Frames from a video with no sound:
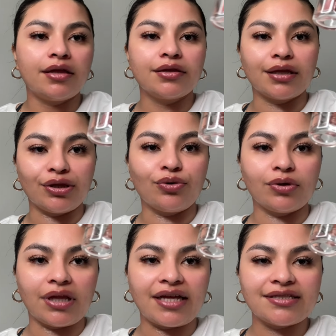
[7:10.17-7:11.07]
the little
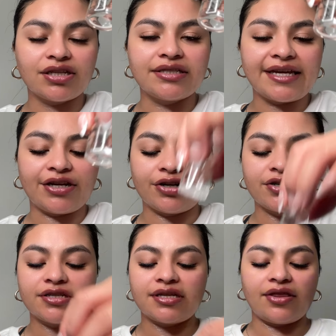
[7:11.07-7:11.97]
glass
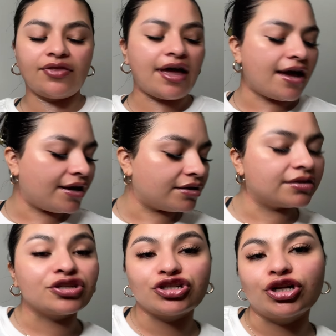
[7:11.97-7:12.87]
containers that
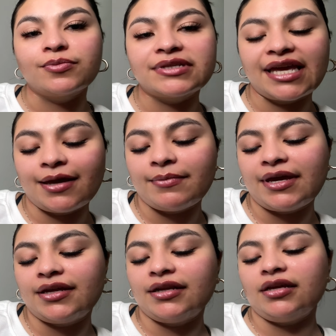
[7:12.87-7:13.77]
the serums came
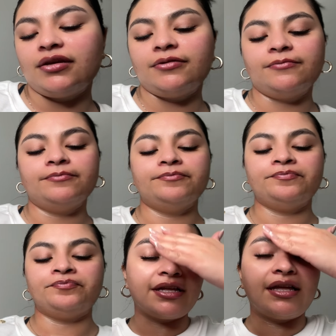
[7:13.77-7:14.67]
in.
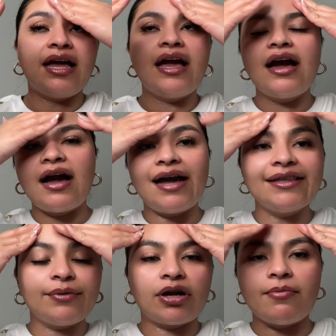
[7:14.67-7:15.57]
I
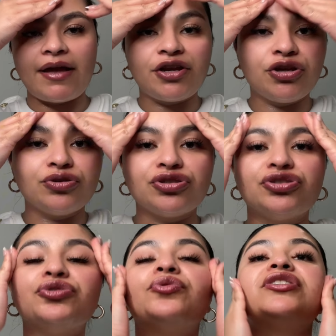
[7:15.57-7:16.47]
highly recommend you to
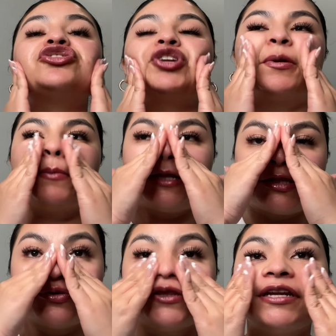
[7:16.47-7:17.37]
do this treatment
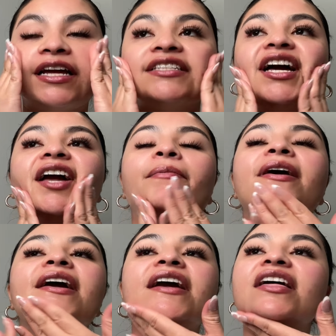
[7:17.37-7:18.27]
during the nighttime.
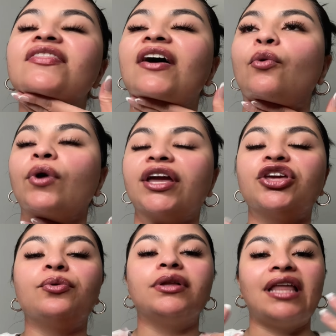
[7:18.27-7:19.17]
That way
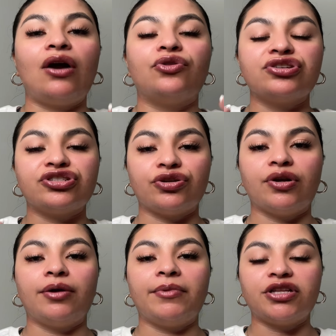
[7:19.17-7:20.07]
you allow the
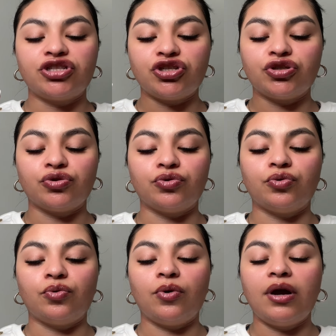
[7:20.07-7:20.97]
serum
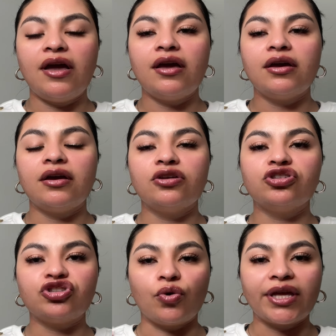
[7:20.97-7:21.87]
to
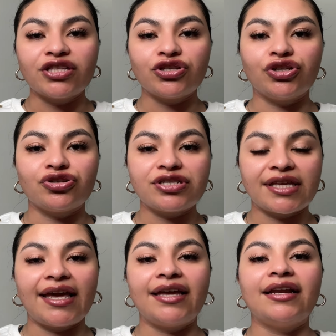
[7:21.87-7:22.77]
soak into your
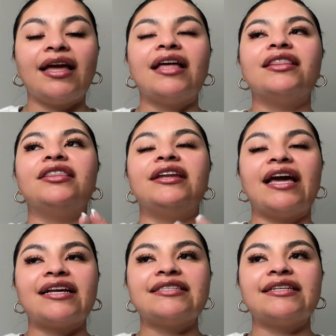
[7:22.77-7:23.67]
skin. The
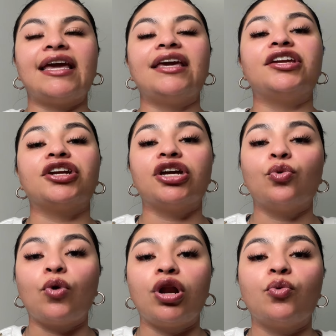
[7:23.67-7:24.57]
next day, you're gonna
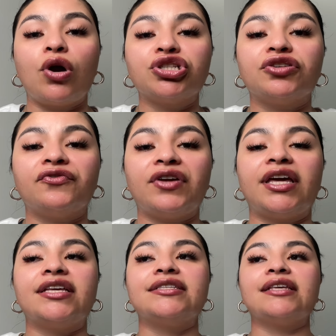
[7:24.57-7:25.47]
want to wash your face